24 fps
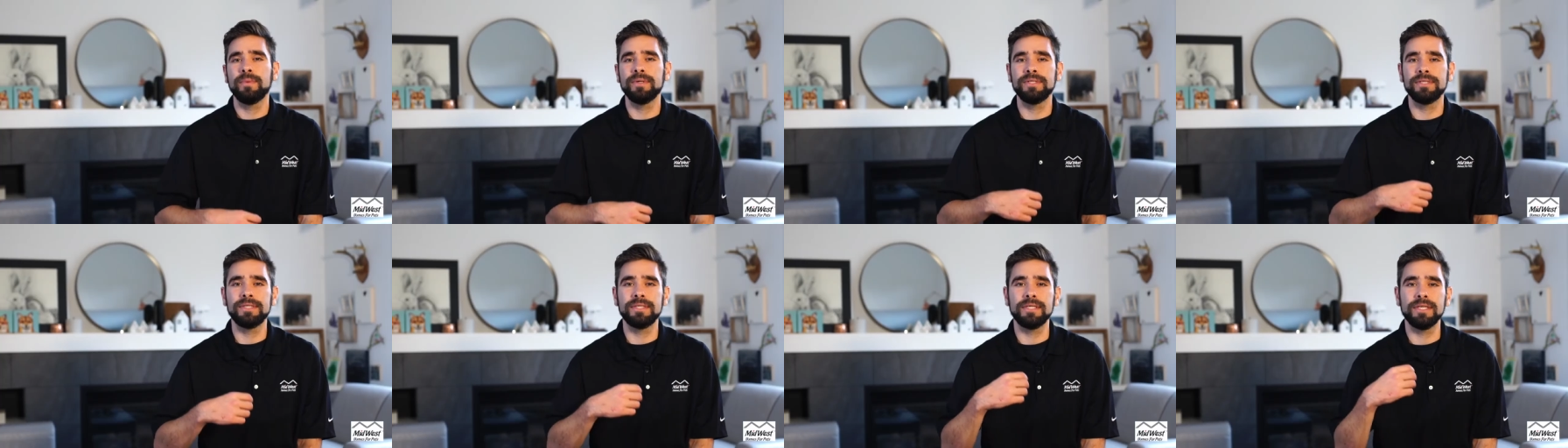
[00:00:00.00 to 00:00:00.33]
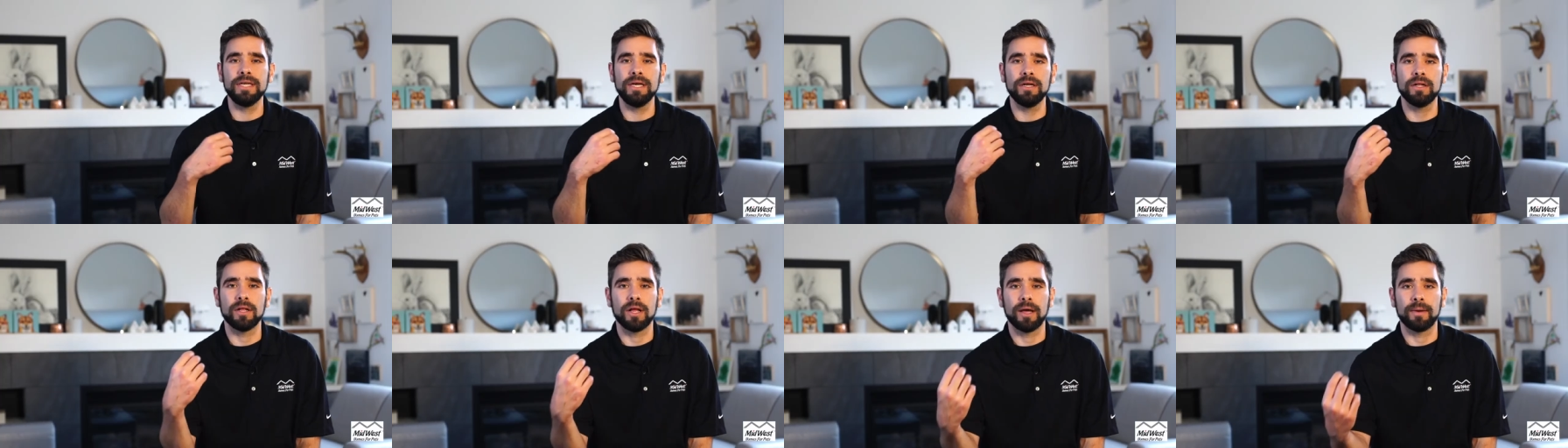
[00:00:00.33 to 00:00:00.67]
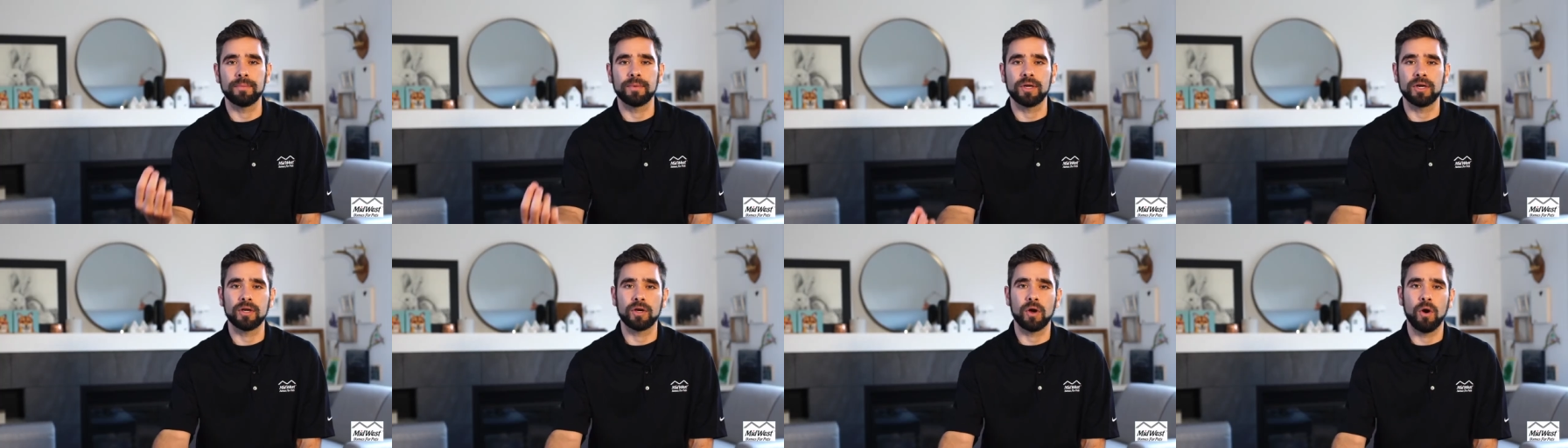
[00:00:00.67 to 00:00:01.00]
but still,
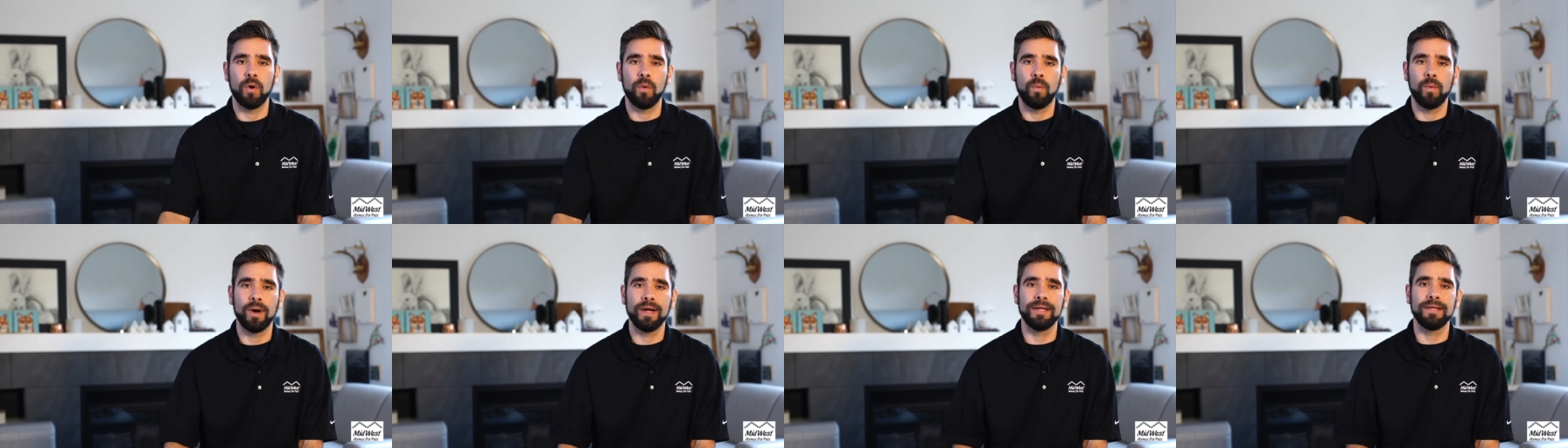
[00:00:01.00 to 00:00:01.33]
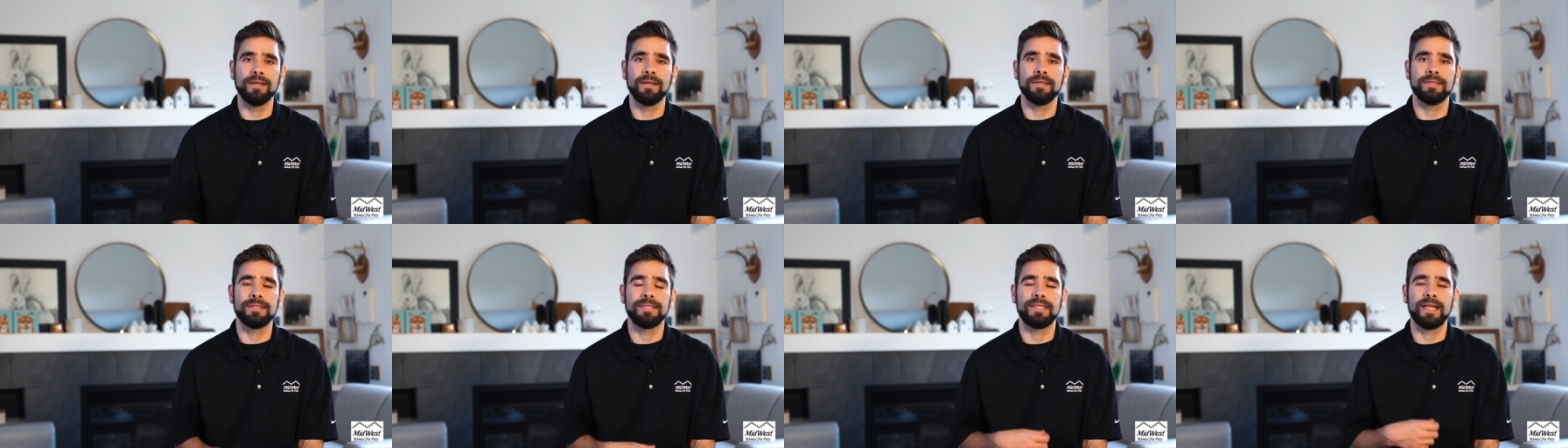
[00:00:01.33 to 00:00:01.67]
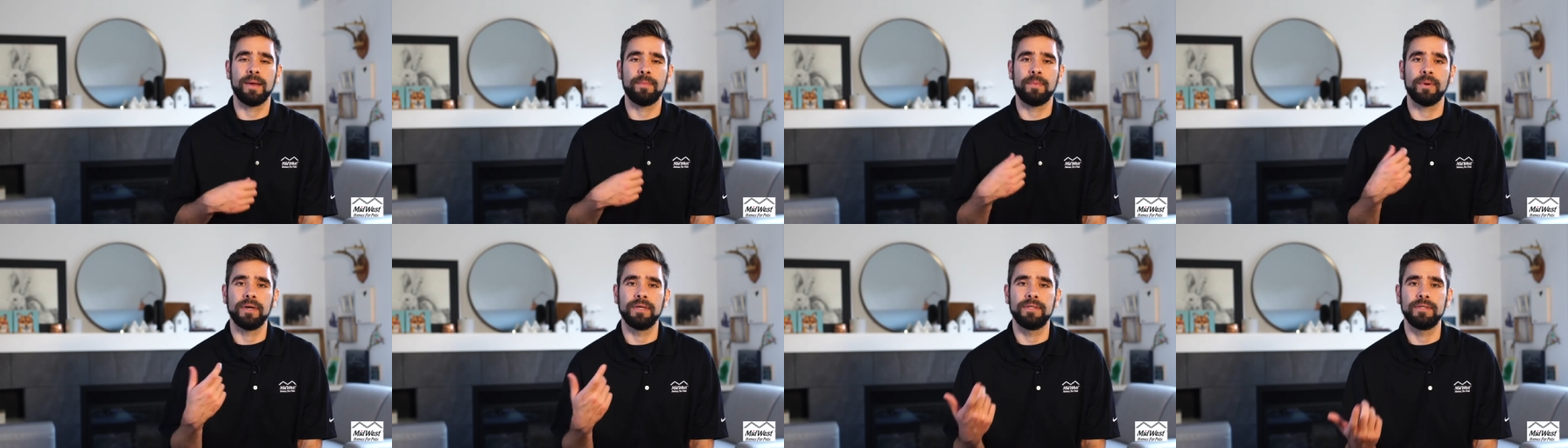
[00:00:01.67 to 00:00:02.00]
I'm gonna go one
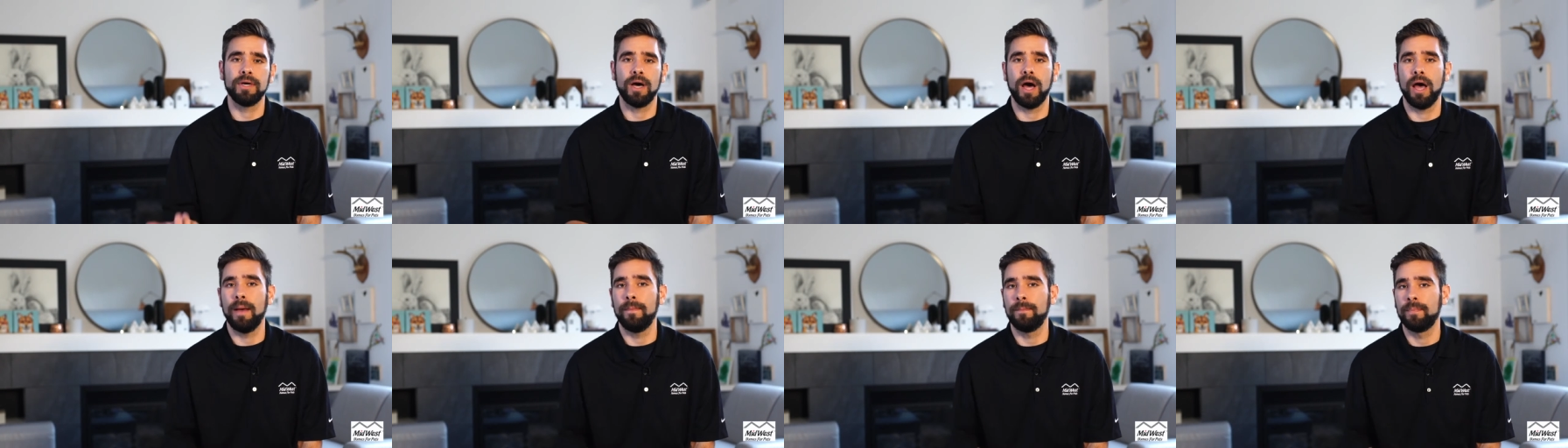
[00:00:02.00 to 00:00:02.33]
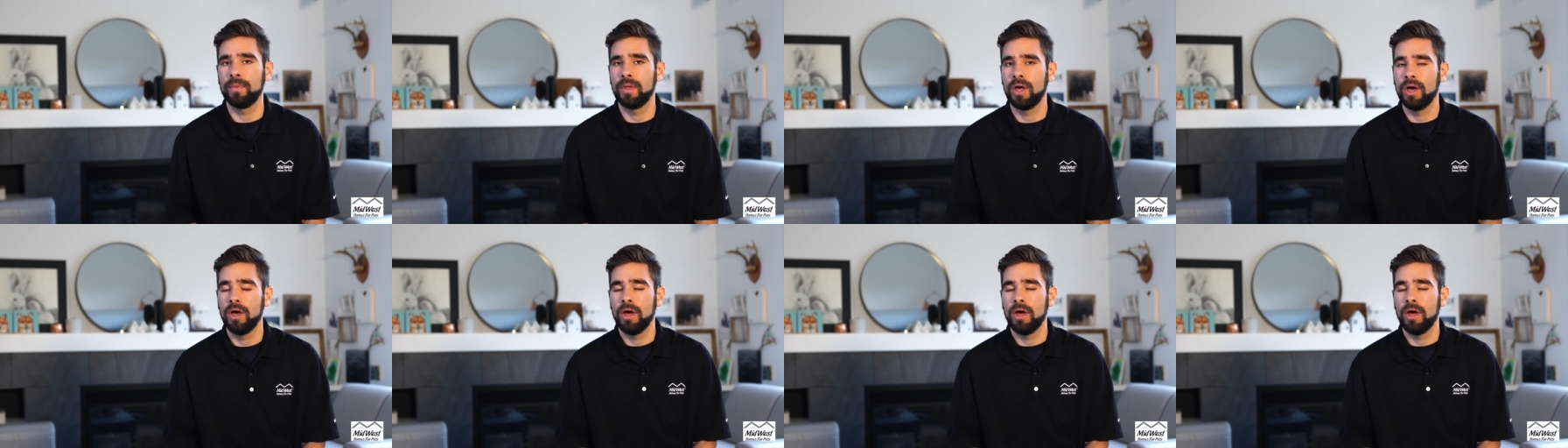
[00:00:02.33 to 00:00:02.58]
step at a time.